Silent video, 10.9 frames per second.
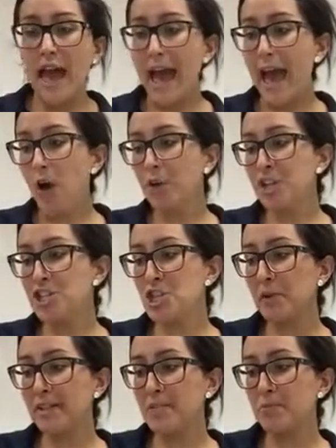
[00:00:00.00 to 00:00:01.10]
How could
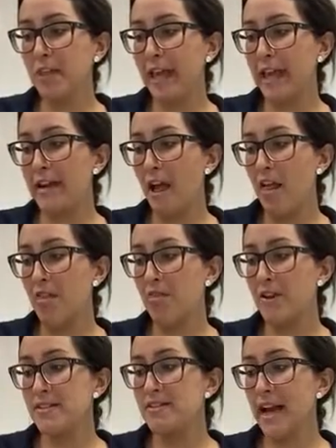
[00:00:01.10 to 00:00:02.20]
you explain
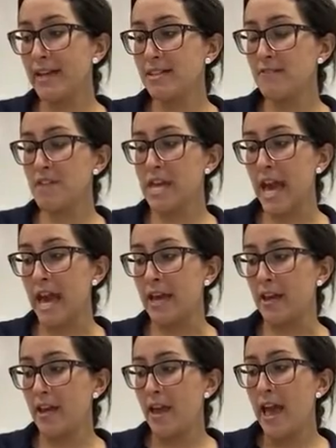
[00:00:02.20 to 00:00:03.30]
the size of the
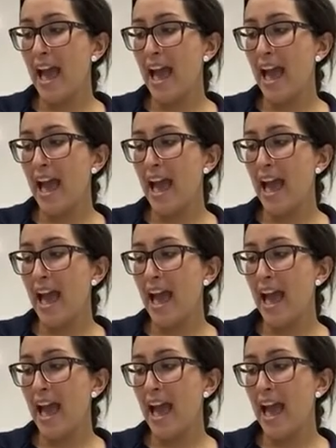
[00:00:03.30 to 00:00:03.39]
egg